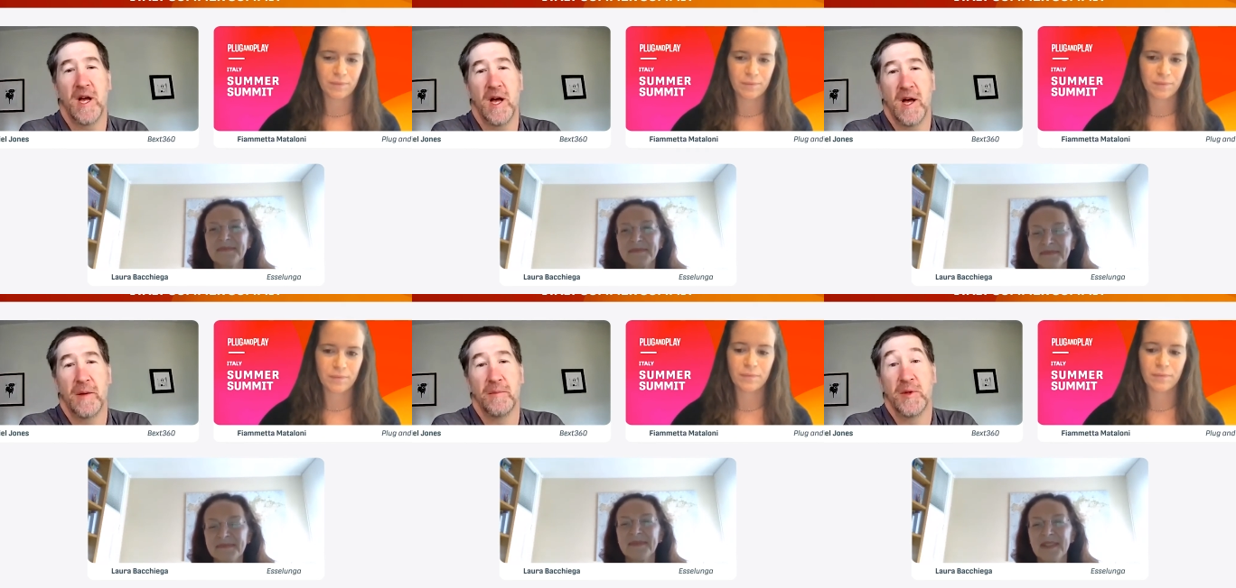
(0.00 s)

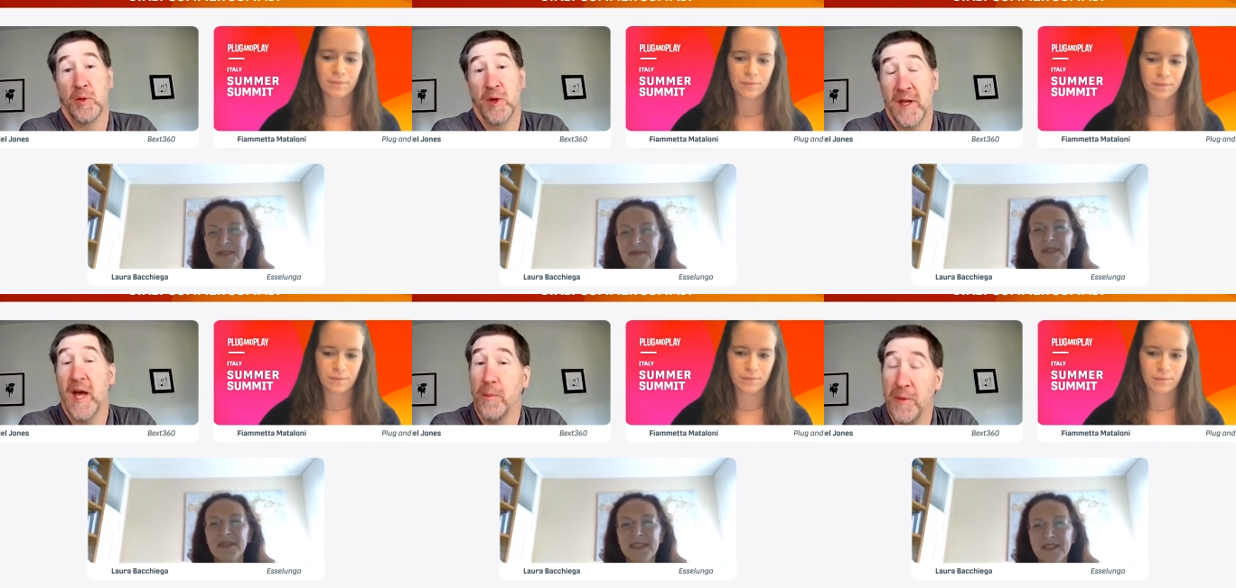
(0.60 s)
Speaker 1: Um, to
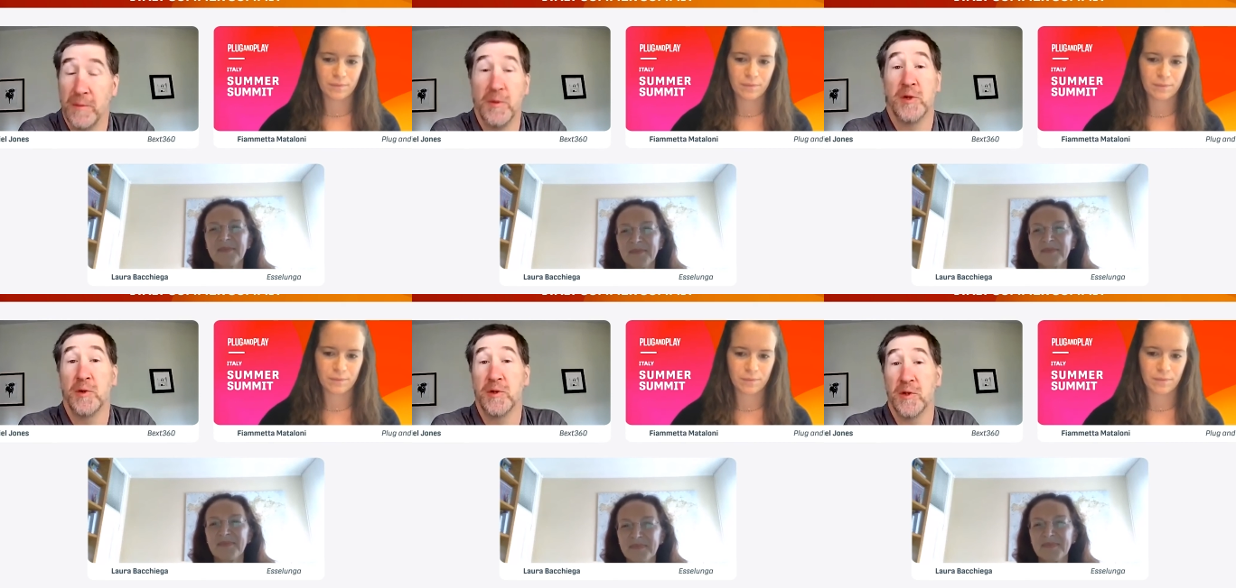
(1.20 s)
really help the
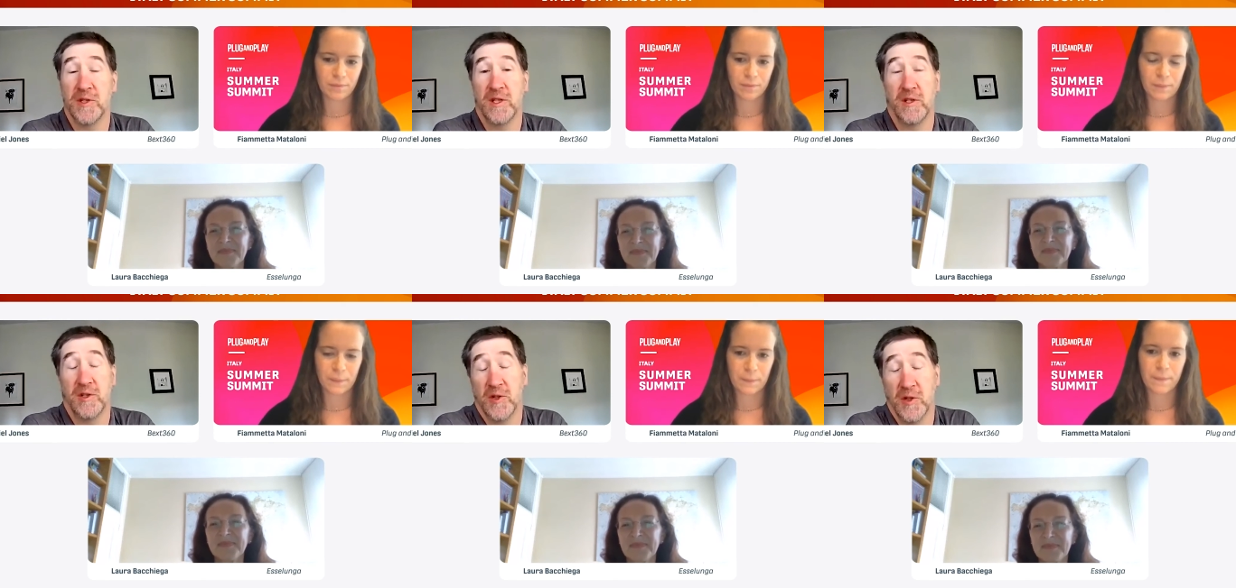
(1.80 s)
producers and
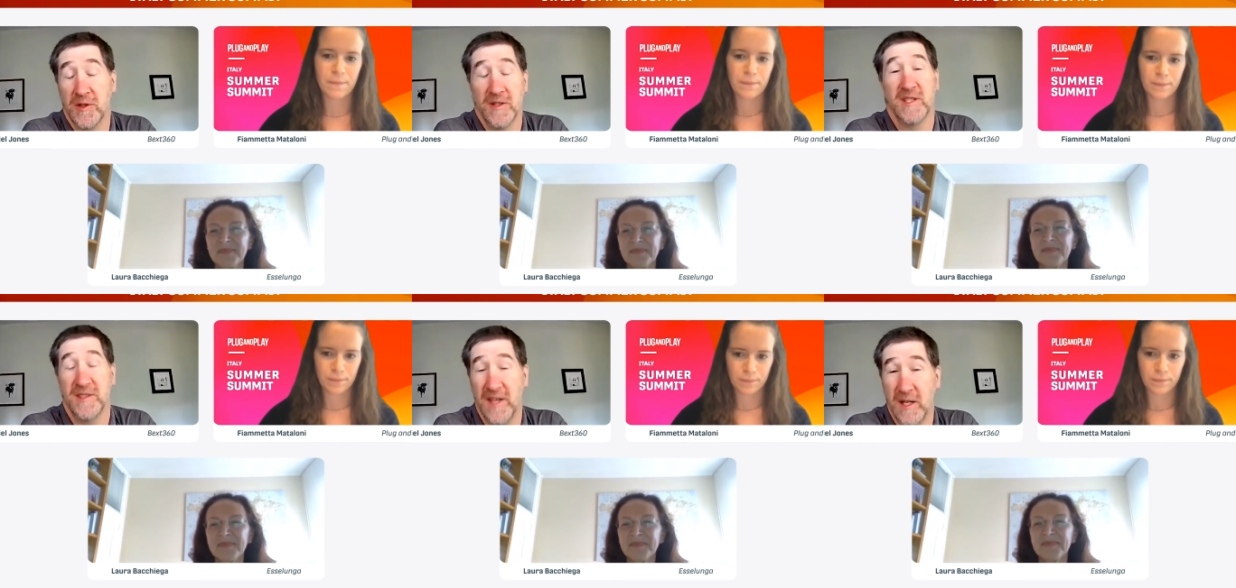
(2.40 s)
ensure the
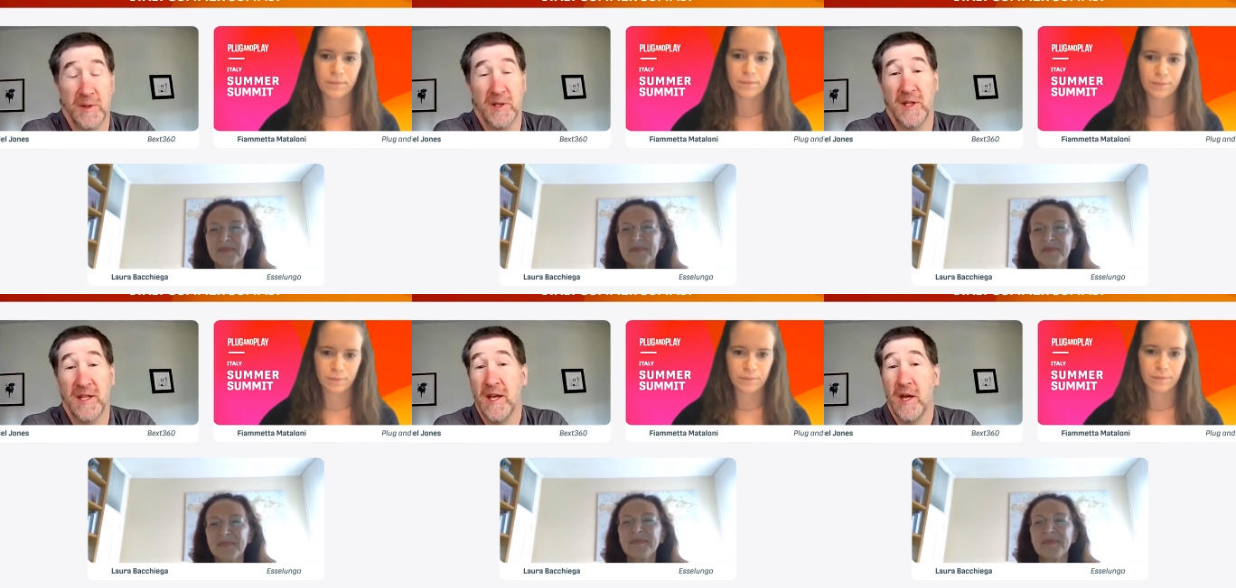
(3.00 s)

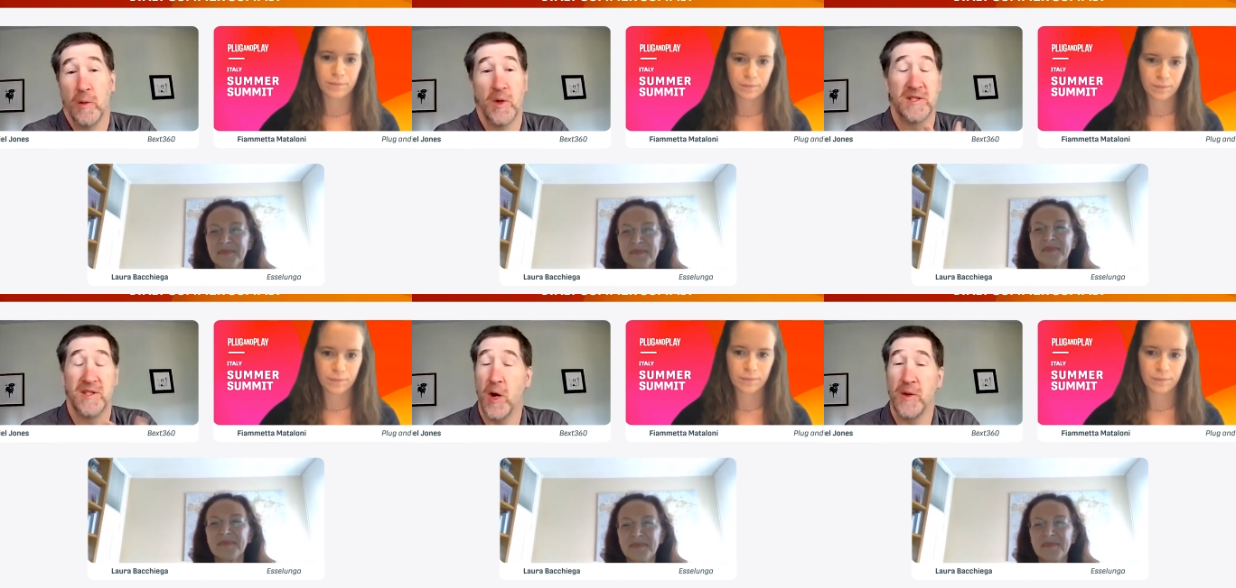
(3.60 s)
sustainability, which
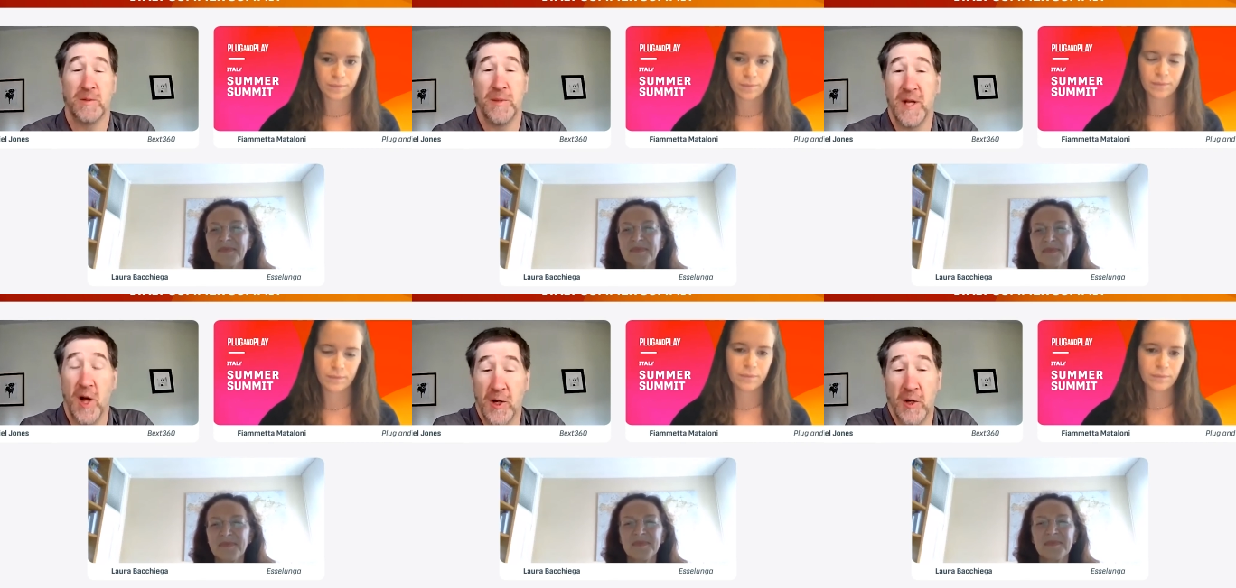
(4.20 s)
has always
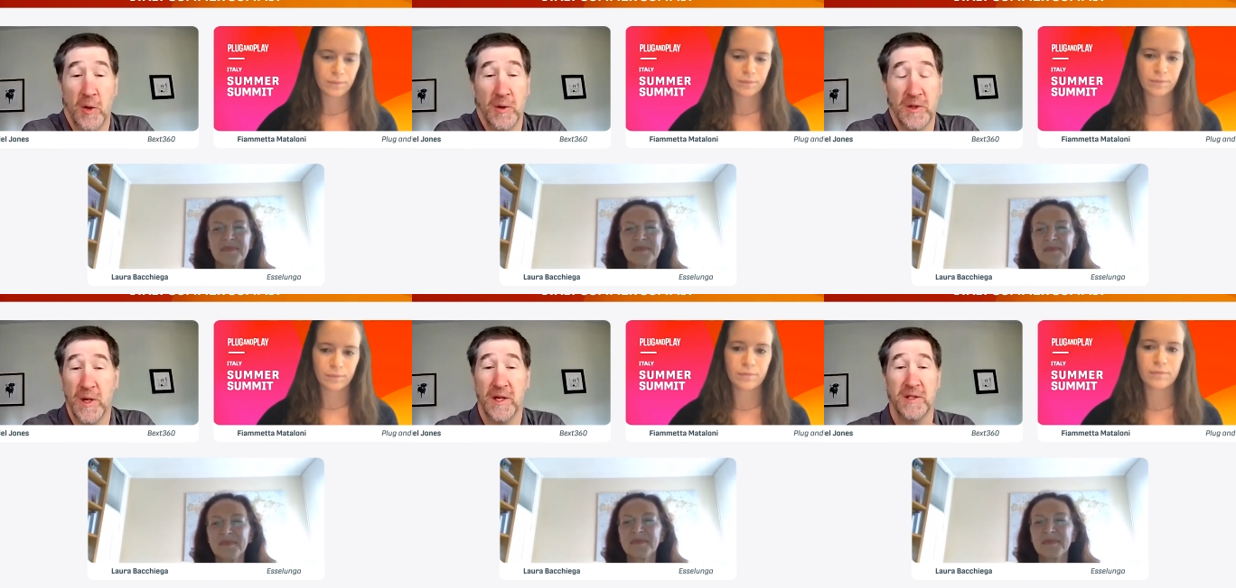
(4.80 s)
been our goal as
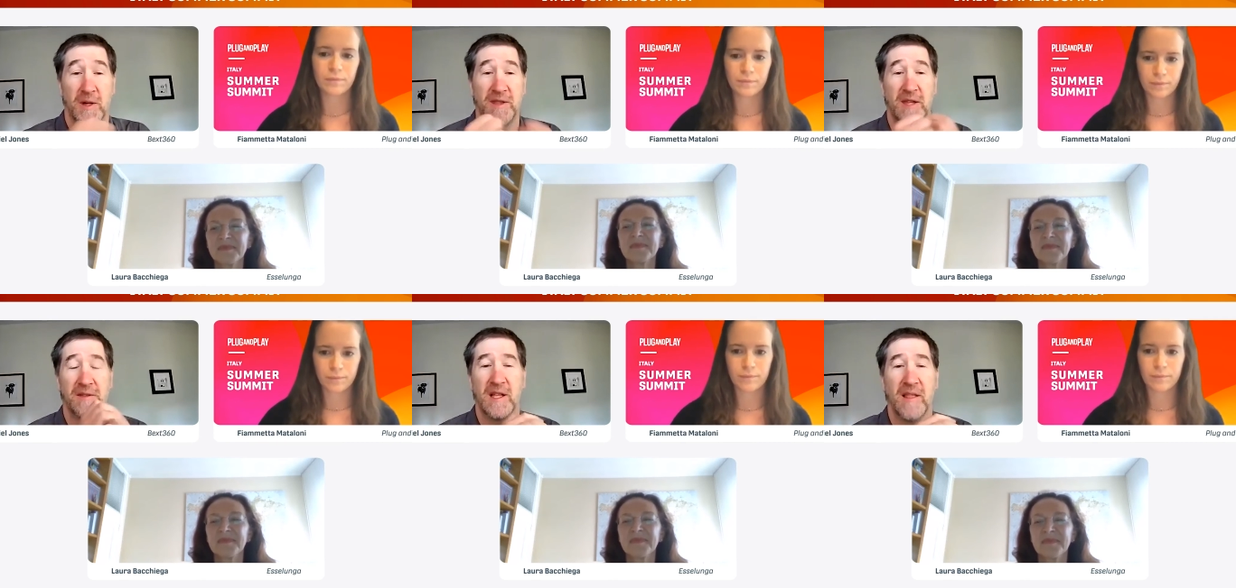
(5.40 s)
well. So I
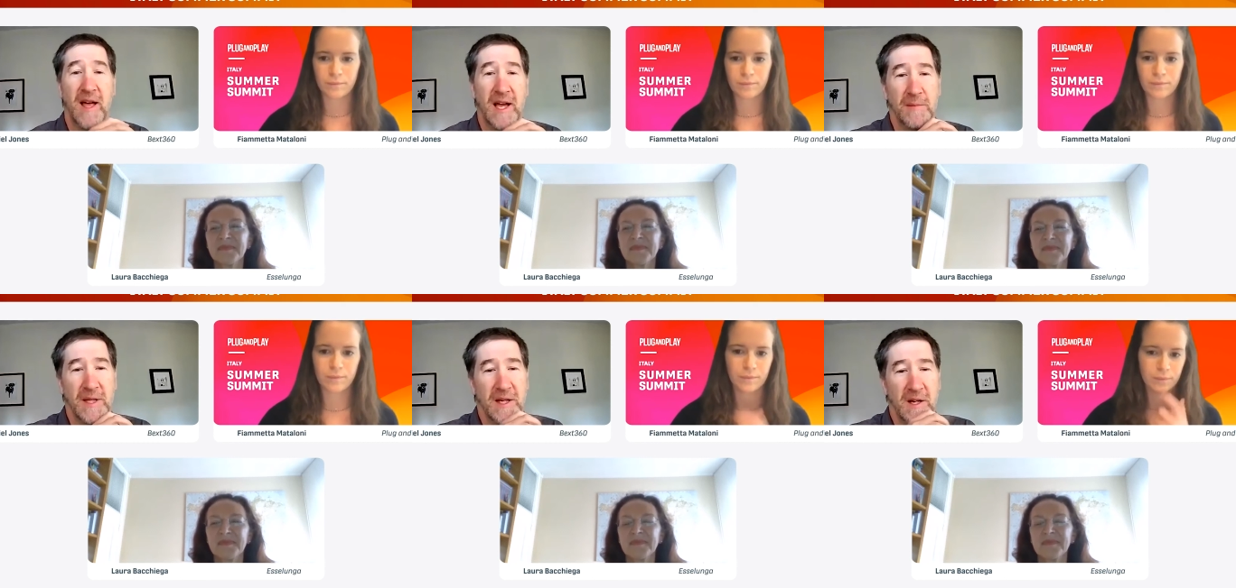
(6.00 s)
think the
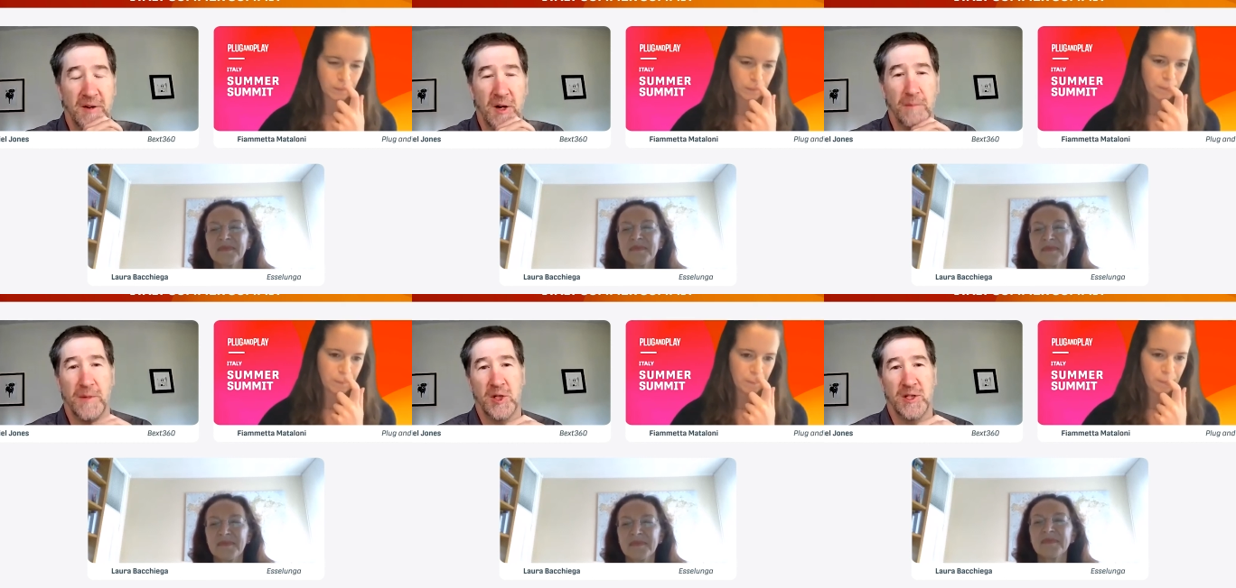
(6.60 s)
alignment of our
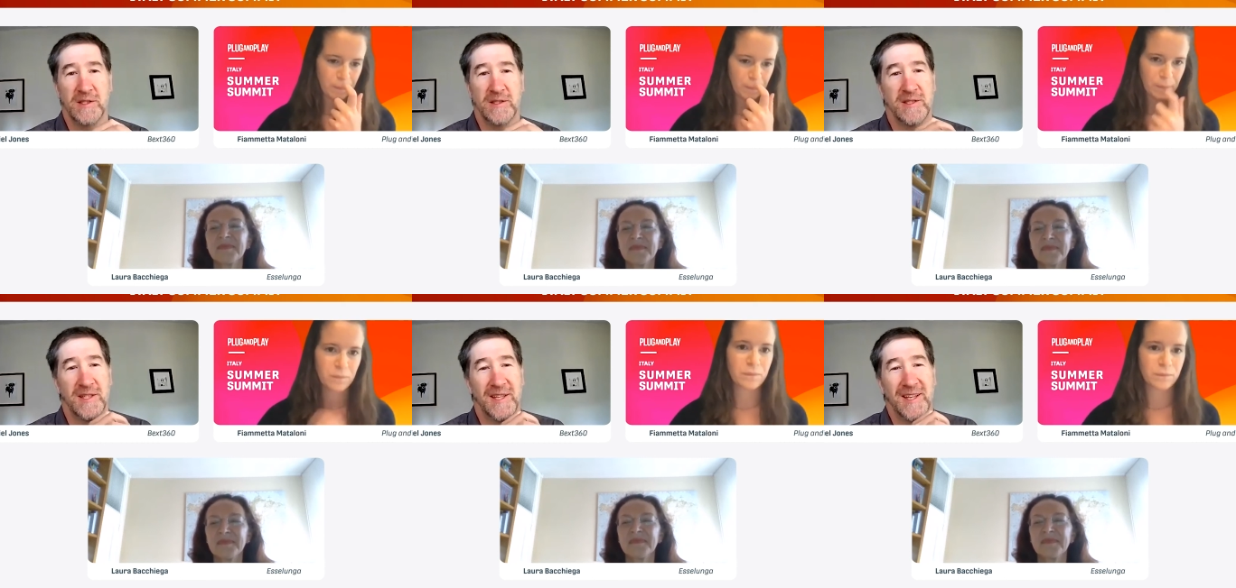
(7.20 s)
mission,